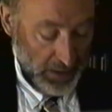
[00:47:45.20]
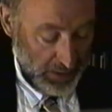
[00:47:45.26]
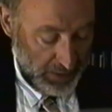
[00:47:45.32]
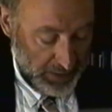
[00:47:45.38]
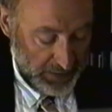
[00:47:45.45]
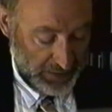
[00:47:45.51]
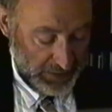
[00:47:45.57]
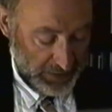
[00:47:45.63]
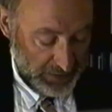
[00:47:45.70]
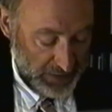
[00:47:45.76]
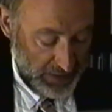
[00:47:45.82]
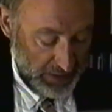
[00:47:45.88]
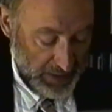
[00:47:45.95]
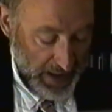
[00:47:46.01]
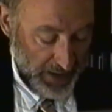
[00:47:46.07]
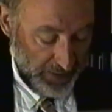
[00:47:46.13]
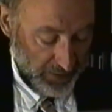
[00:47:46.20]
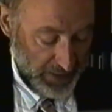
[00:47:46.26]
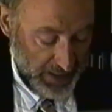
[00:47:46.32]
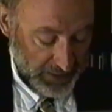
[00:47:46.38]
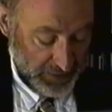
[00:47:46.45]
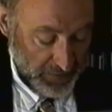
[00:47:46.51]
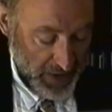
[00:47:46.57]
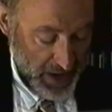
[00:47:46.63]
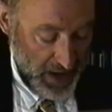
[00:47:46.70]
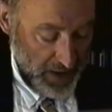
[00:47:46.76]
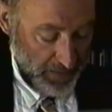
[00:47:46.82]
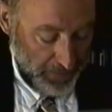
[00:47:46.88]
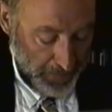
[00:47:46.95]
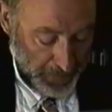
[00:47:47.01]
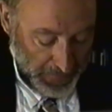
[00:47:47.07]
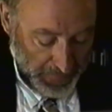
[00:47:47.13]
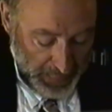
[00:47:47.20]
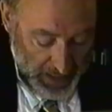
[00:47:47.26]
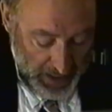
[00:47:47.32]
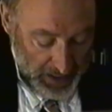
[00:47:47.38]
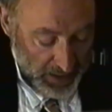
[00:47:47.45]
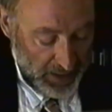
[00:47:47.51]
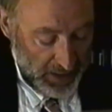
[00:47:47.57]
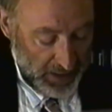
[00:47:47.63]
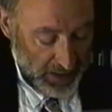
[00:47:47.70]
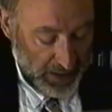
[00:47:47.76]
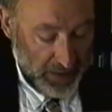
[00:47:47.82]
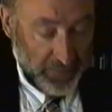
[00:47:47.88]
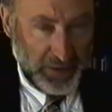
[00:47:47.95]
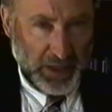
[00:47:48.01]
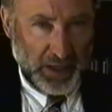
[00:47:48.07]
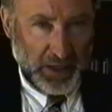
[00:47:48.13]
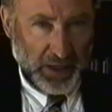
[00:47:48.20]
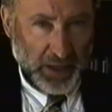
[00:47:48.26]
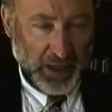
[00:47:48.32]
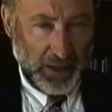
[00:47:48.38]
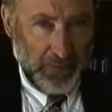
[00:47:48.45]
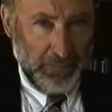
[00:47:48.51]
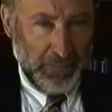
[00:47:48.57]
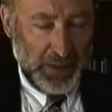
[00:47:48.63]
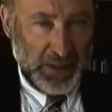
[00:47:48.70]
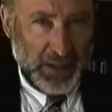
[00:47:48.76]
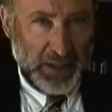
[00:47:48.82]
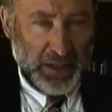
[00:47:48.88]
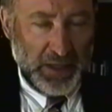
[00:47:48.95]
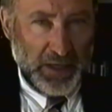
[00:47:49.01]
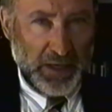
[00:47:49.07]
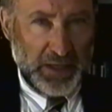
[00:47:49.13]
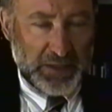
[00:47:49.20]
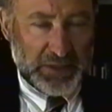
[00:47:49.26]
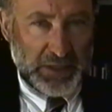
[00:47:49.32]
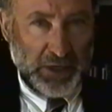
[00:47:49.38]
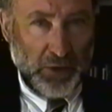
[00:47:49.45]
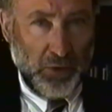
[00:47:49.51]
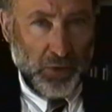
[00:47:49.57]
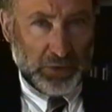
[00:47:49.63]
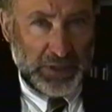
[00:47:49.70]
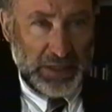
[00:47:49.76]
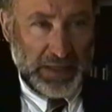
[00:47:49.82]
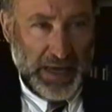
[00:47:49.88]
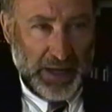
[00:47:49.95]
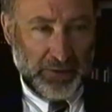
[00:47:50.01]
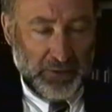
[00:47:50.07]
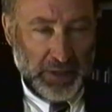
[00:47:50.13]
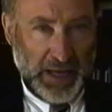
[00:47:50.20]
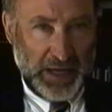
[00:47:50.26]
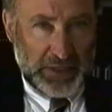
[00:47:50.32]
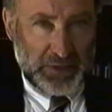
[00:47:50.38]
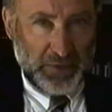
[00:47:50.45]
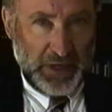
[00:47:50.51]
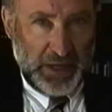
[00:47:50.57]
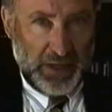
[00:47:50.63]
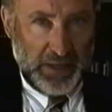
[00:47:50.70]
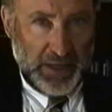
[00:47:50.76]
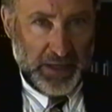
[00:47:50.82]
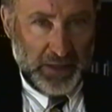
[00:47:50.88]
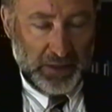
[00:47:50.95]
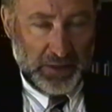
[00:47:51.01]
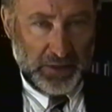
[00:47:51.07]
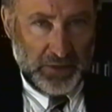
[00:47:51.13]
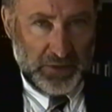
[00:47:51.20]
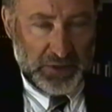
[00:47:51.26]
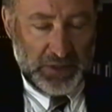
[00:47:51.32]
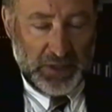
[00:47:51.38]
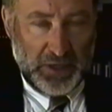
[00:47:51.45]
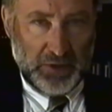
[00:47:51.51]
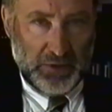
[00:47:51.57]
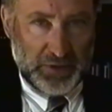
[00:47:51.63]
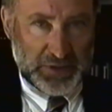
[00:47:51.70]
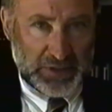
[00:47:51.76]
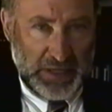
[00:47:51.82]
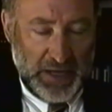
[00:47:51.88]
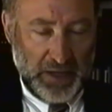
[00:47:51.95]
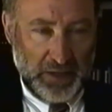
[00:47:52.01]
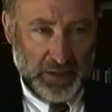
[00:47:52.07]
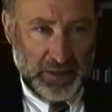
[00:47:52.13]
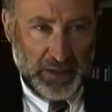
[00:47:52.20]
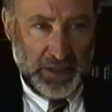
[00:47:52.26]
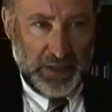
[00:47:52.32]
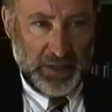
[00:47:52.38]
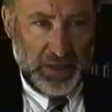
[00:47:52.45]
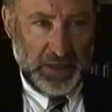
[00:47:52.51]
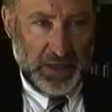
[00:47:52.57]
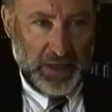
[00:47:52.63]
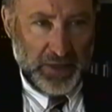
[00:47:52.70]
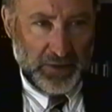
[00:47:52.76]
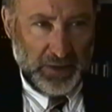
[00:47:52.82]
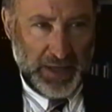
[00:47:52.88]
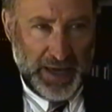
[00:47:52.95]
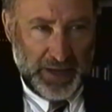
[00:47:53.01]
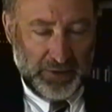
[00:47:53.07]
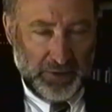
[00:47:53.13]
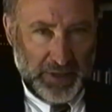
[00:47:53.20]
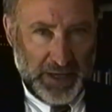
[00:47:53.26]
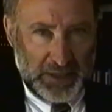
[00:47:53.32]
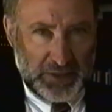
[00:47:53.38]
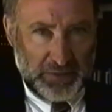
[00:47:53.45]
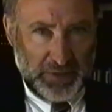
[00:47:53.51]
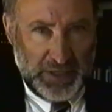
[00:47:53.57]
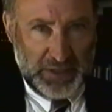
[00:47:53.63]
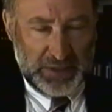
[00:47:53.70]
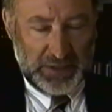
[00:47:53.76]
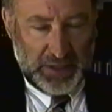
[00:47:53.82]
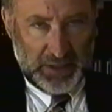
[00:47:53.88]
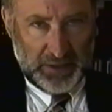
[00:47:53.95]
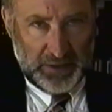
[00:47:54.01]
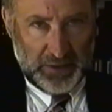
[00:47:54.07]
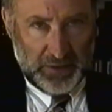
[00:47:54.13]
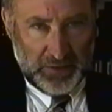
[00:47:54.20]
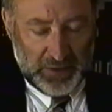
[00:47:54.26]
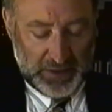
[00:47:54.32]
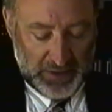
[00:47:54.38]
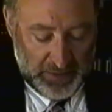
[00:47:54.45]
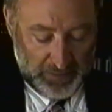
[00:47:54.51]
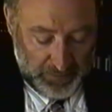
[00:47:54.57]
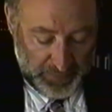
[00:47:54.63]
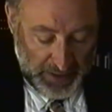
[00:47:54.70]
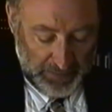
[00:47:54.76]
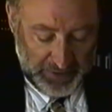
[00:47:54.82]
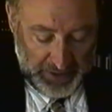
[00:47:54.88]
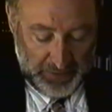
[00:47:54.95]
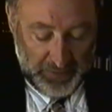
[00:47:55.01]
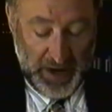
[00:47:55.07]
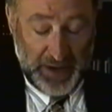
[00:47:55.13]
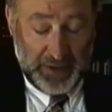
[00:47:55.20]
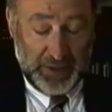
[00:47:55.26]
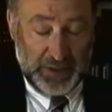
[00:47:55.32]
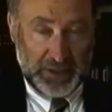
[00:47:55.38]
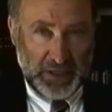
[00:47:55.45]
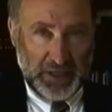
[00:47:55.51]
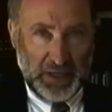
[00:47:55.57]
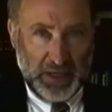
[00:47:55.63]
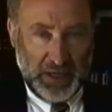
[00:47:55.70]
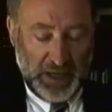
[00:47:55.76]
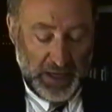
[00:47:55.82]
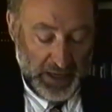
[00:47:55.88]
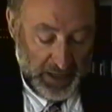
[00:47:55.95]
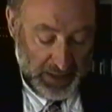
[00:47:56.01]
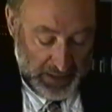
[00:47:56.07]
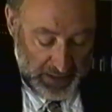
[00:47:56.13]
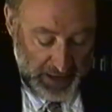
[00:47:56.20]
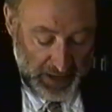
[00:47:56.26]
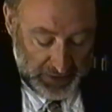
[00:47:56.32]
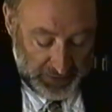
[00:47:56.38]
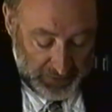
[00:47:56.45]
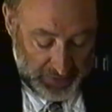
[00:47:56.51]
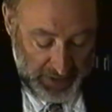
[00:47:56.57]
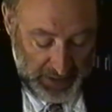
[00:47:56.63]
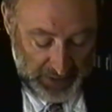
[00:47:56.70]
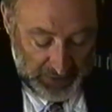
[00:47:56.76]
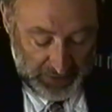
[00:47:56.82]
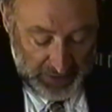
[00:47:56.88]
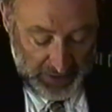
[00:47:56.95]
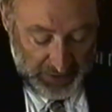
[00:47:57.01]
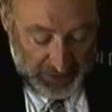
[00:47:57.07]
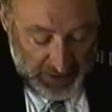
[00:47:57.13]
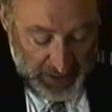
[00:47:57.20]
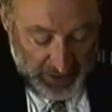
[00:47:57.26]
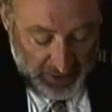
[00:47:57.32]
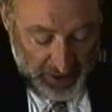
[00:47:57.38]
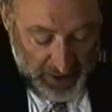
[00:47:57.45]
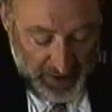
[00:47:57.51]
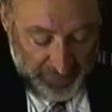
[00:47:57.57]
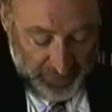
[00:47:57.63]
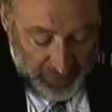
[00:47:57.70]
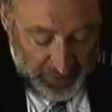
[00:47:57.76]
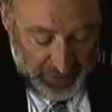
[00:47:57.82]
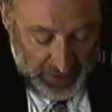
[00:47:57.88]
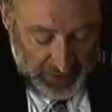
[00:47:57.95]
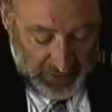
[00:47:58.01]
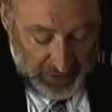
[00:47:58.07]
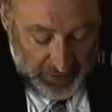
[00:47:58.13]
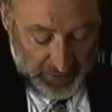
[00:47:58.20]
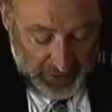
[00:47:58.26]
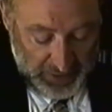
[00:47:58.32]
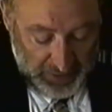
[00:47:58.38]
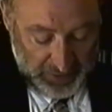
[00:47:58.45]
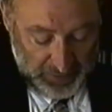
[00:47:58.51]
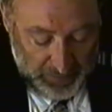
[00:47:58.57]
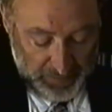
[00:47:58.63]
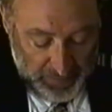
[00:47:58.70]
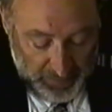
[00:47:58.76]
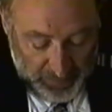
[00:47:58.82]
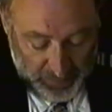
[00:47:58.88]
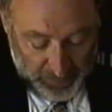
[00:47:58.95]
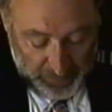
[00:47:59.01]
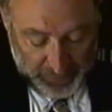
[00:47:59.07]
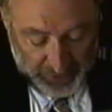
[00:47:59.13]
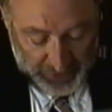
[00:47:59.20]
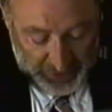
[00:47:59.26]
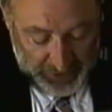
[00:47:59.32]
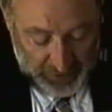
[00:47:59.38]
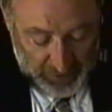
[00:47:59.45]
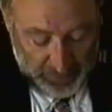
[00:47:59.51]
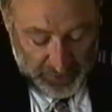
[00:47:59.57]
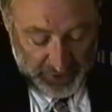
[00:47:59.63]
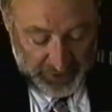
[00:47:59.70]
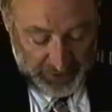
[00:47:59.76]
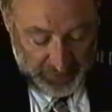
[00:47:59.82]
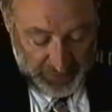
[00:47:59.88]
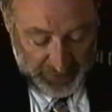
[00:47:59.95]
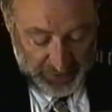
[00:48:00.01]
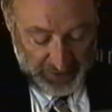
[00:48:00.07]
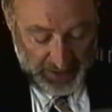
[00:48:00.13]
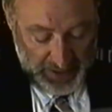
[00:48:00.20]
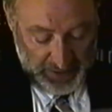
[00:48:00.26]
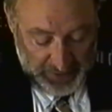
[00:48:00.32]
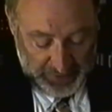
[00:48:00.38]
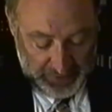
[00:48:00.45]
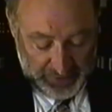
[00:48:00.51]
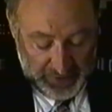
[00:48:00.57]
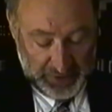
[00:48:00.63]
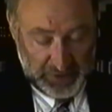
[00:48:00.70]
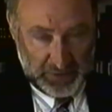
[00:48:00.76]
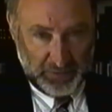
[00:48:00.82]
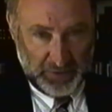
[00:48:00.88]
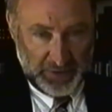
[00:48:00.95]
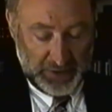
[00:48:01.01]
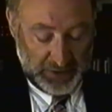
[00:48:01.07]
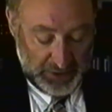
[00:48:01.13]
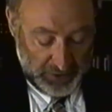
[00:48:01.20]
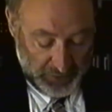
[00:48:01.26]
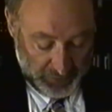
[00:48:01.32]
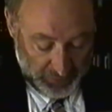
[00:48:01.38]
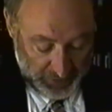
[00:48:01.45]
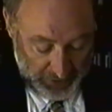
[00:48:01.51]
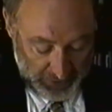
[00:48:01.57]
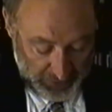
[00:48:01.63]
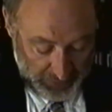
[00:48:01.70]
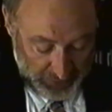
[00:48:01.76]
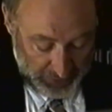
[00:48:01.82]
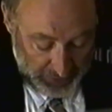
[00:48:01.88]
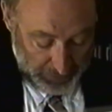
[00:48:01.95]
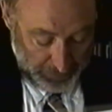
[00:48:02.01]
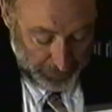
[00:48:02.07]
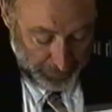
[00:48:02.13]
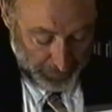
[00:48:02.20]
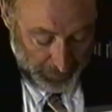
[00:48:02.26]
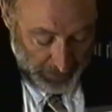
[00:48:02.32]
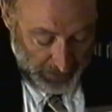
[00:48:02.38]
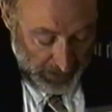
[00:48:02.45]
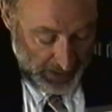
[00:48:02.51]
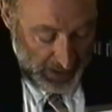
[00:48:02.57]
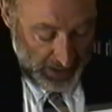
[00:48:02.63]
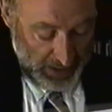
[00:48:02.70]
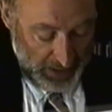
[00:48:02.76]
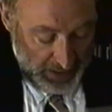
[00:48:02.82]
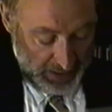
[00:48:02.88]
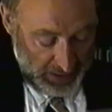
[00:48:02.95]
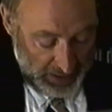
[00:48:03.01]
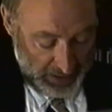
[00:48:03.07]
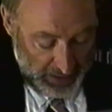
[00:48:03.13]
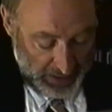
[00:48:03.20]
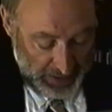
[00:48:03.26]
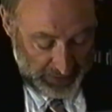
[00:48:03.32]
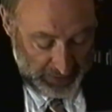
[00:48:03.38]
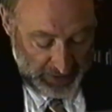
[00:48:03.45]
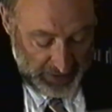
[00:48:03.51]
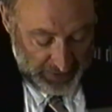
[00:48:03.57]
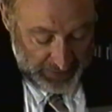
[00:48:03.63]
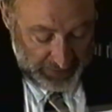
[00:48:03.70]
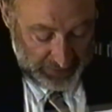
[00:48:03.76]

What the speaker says: This is the lateral X-ray of Kennedy. It's the only lateral X-ray that includes the whole skull. The other lateral X-ray is not in the public record and actually is cut off at the critical posterior portion of the skull. So this is the one that's usually used. It's hard to